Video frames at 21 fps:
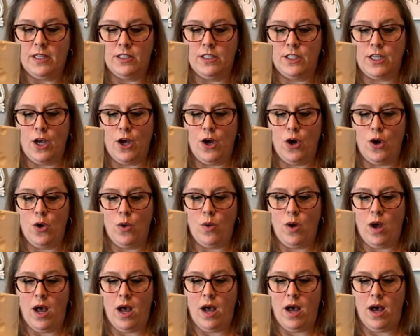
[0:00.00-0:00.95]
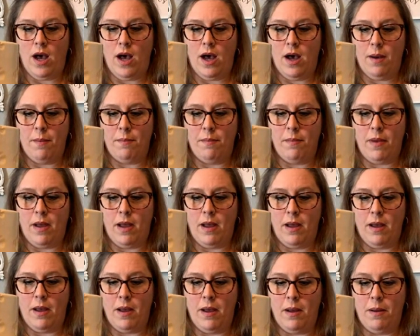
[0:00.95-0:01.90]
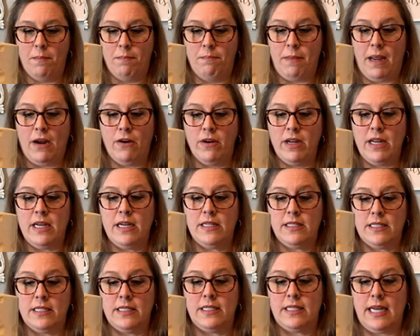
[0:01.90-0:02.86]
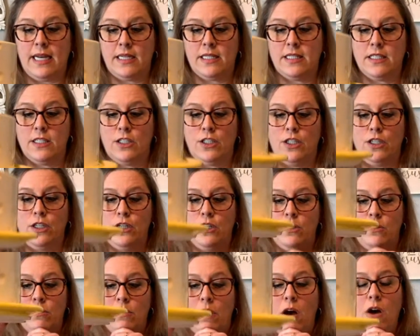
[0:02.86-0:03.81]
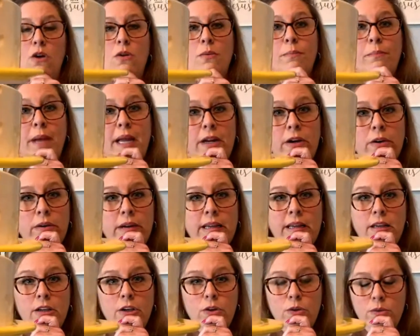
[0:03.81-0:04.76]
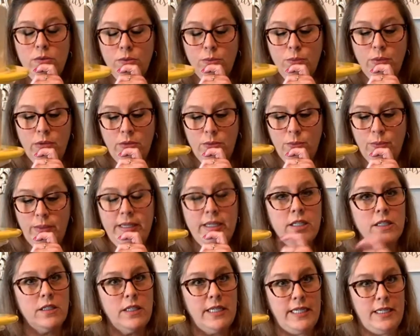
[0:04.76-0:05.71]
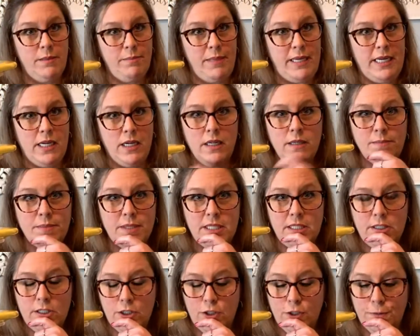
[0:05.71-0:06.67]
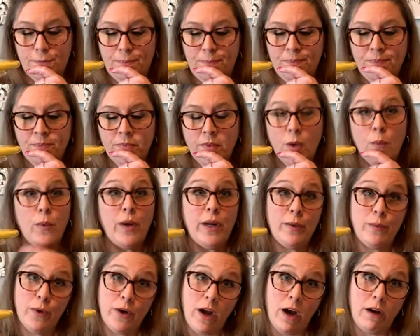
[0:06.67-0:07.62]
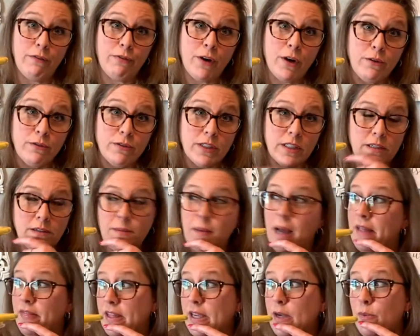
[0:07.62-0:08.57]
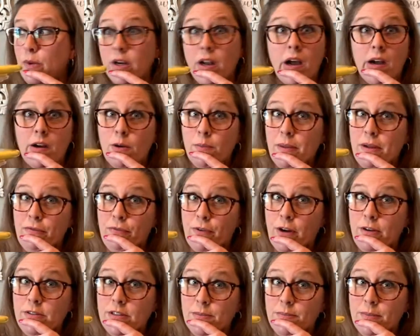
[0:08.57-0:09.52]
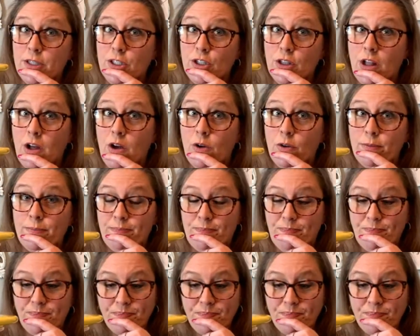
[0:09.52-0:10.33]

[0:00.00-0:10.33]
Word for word: So um, Mary is in Texas too. Oh, Mary, you we could need to meet up, sister, when we're not frozen. I think we're not going to be frozen much long.